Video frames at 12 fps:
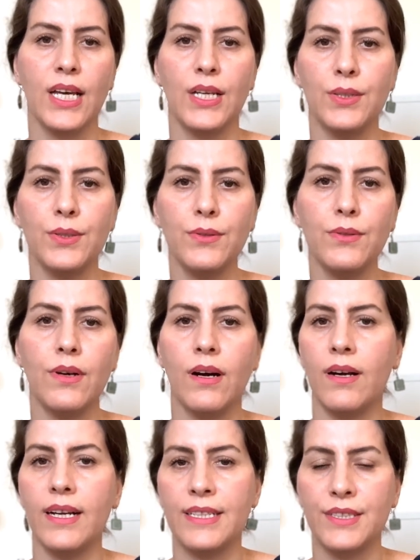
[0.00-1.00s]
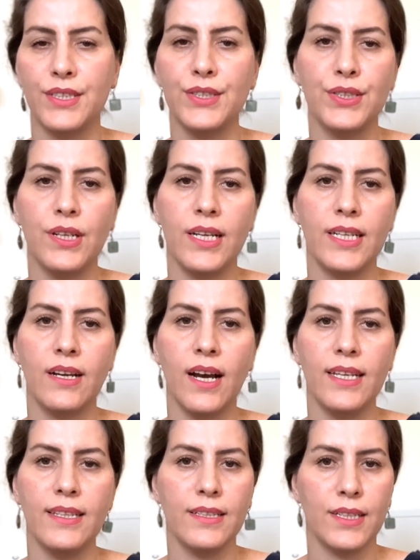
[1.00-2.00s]
you are essentially
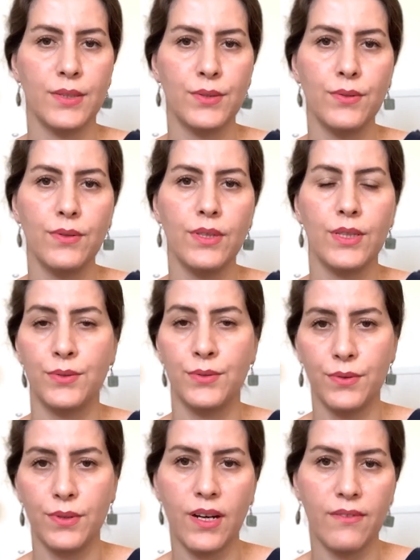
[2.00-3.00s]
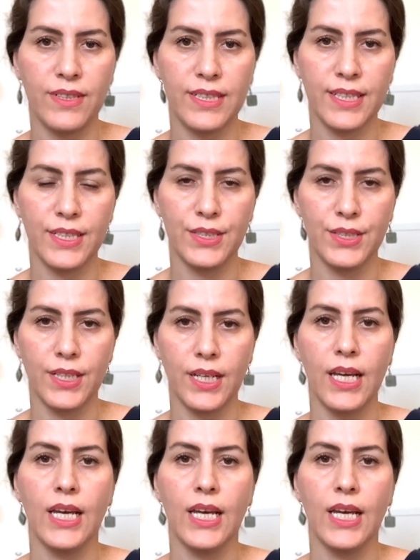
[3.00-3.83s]
guiding the tool through conversation.